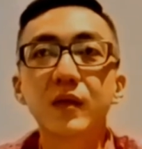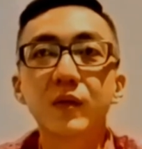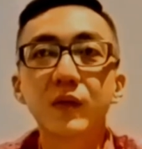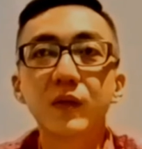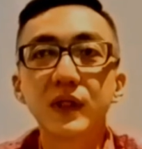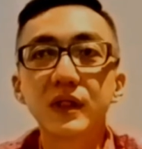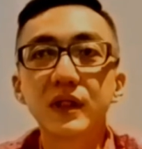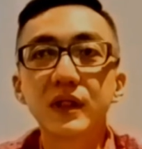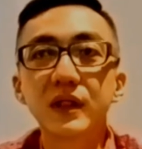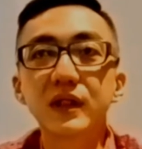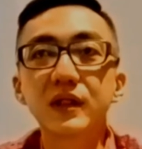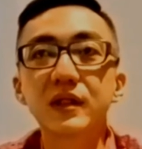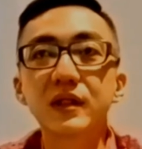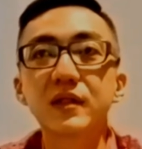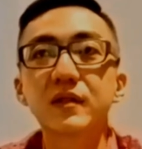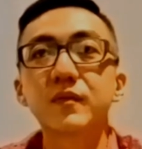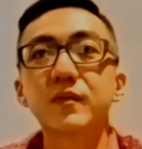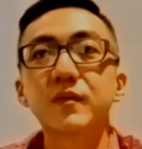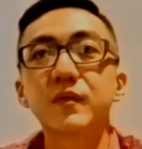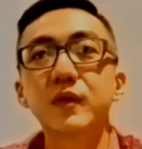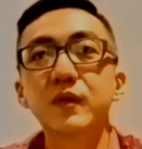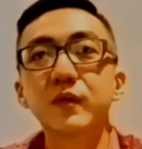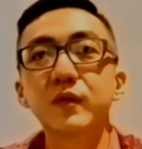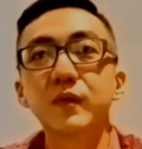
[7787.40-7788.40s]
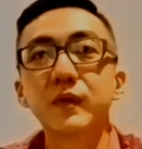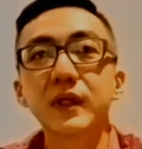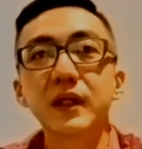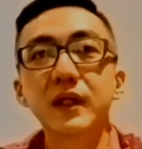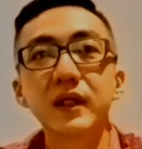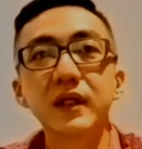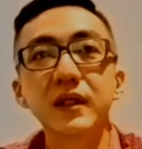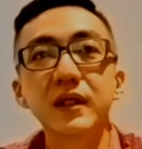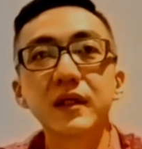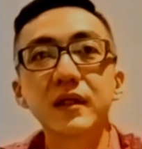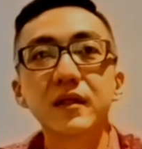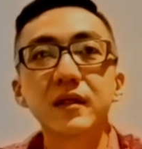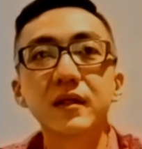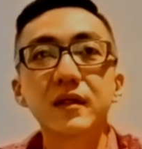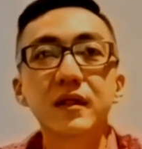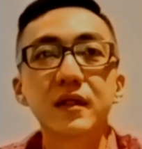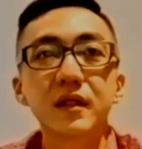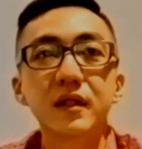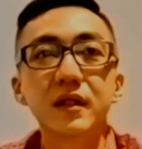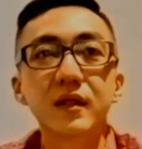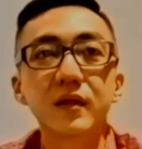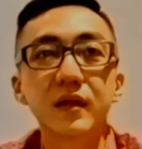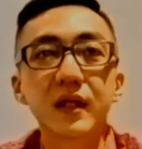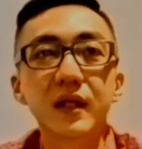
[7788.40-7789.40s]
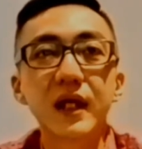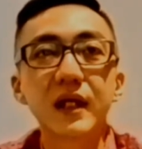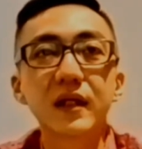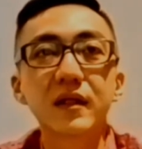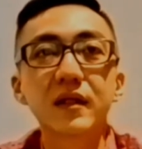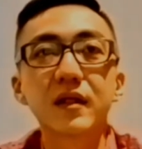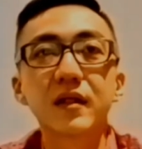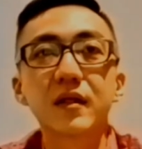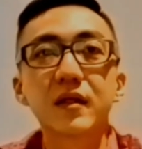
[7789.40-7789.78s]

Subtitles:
which is fulfilling the right